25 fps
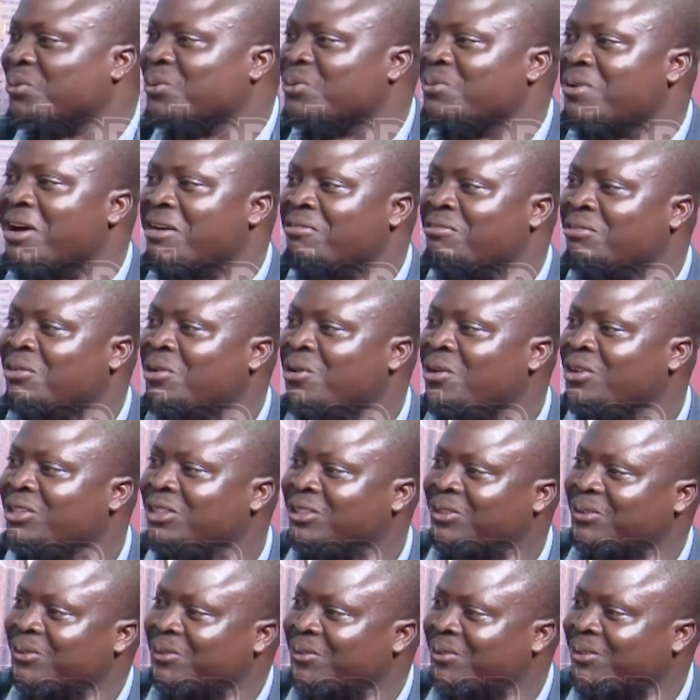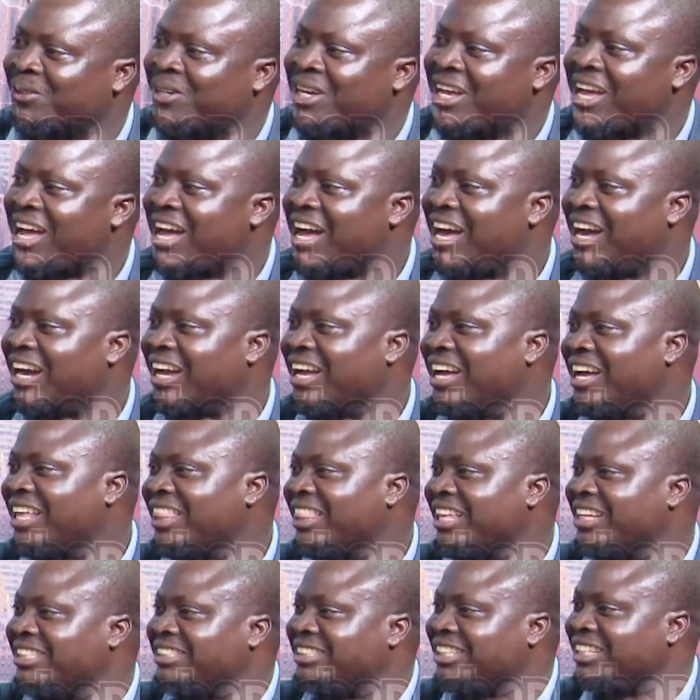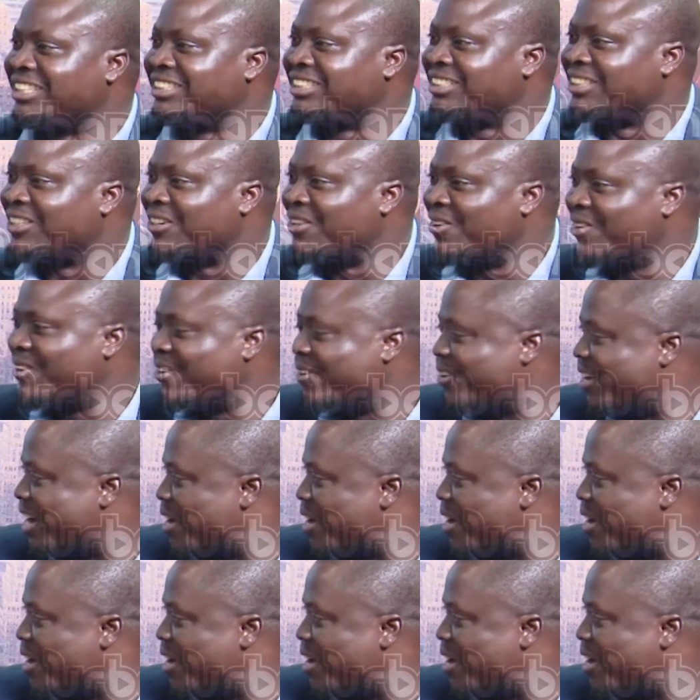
would have gone to Agatha says, no,